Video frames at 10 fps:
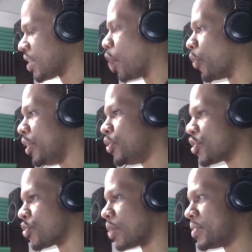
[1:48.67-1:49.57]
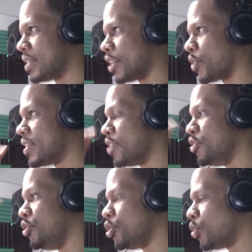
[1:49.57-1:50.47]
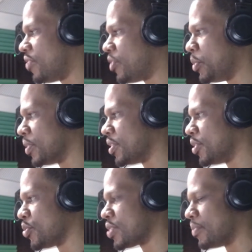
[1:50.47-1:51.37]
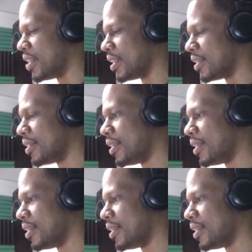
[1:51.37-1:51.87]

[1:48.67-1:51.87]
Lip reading: And when you disrupt it and create a new way for people to do something,